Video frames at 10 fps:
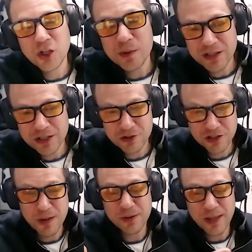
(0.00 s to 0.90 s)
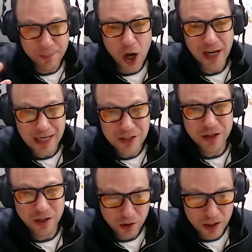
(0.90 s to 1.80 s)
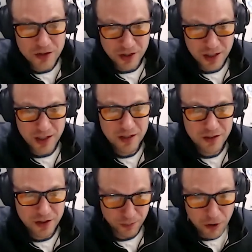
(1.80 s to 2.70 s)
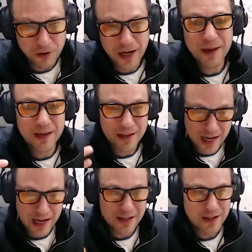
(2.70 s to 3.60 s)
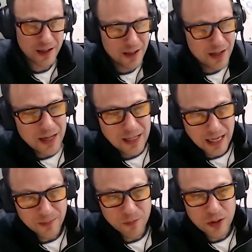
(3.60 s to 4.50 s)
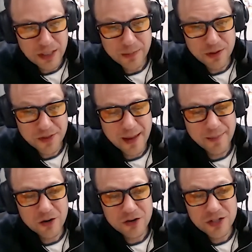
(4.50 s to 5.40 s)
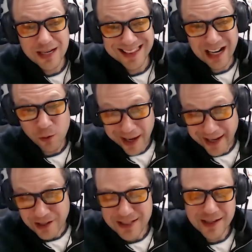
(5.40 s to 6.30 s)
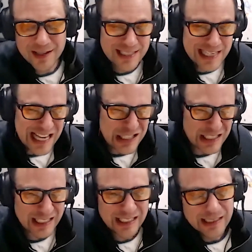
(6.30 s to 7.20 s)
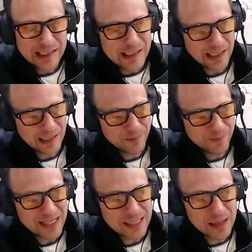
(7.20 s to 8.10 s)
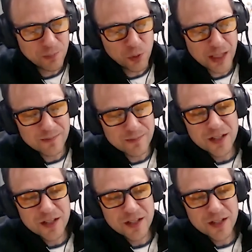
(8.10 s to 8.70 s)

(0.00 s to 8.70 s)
human researchers, the people that bought into the program and getting more deep with them and understanding their why, because essentially at some point